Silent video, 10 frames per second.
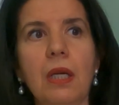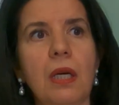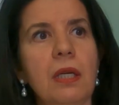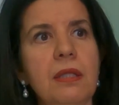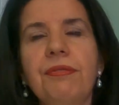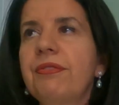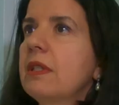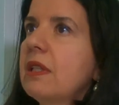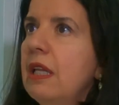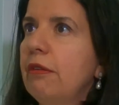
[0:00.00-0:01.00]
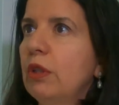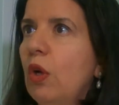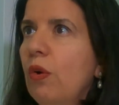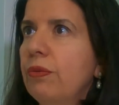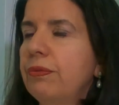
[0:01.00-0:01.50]
a different
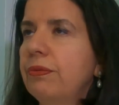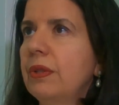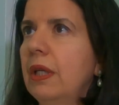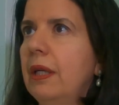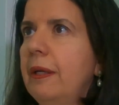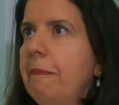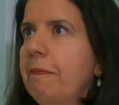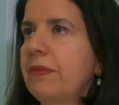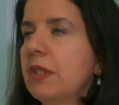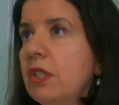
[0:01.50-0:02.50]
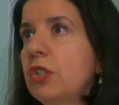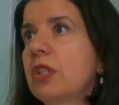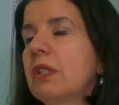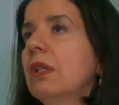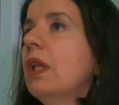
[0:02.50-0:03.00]
level of
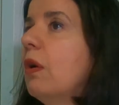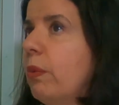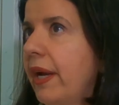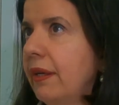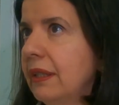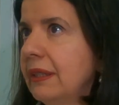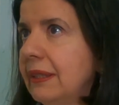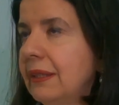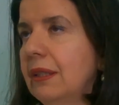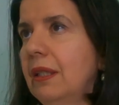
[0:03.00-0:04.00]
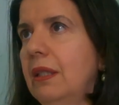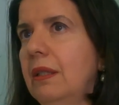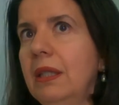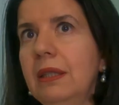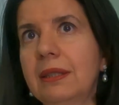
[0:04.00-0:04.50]
digital awareness.
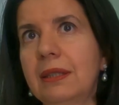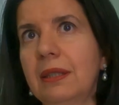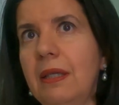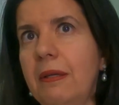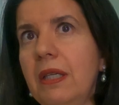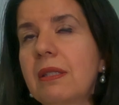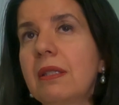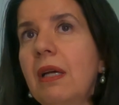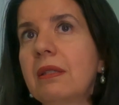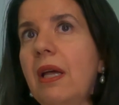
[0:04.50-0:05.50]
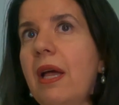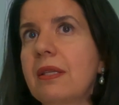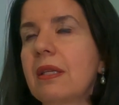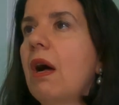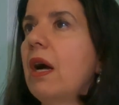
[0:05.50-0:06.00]
It's not
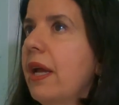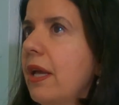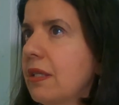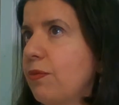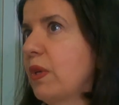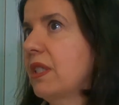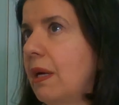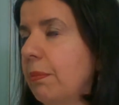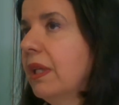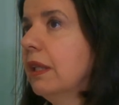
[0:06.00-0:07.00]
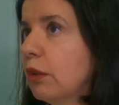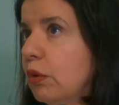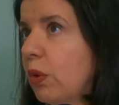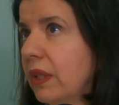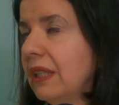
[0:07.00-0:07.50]
as high as, for example, in the
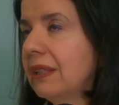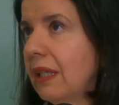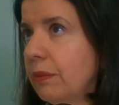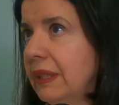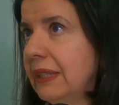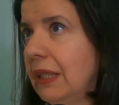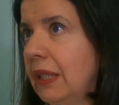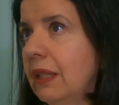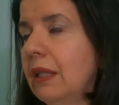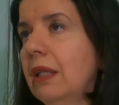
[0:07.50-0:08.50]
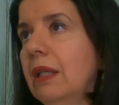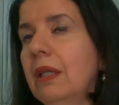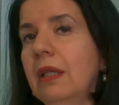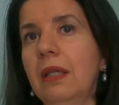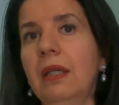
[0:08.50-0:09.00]
Nordics that we see.
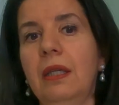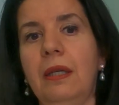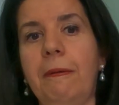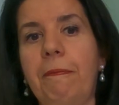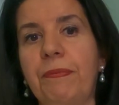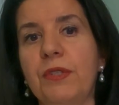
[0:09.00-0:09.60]
I